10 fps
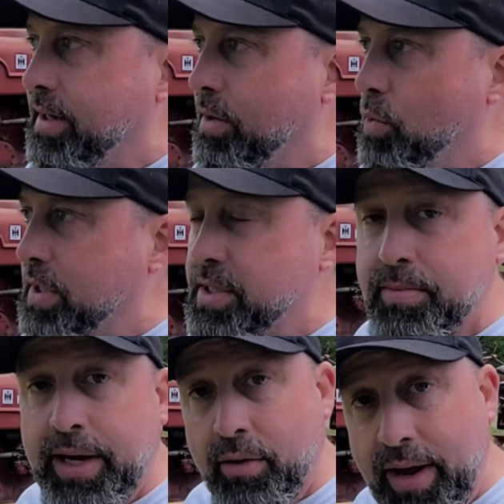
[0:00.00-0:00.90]
it wasn't
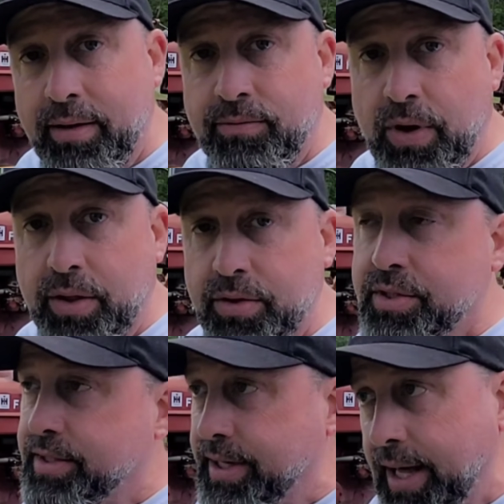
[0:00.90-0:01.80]
my
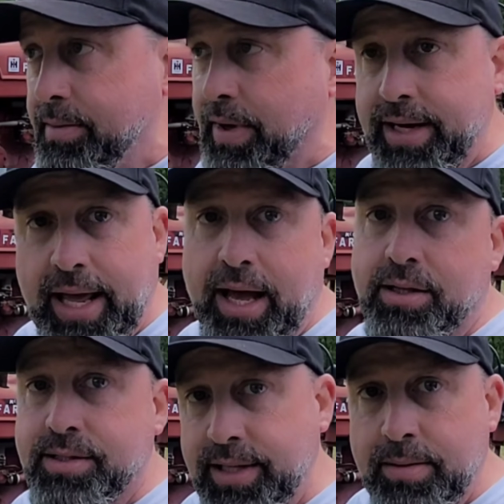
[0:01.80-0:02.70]
grandfather's and then my
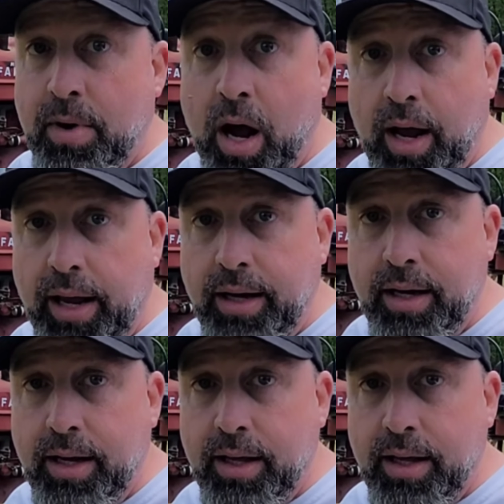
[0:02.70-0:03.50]
dad's and then mine.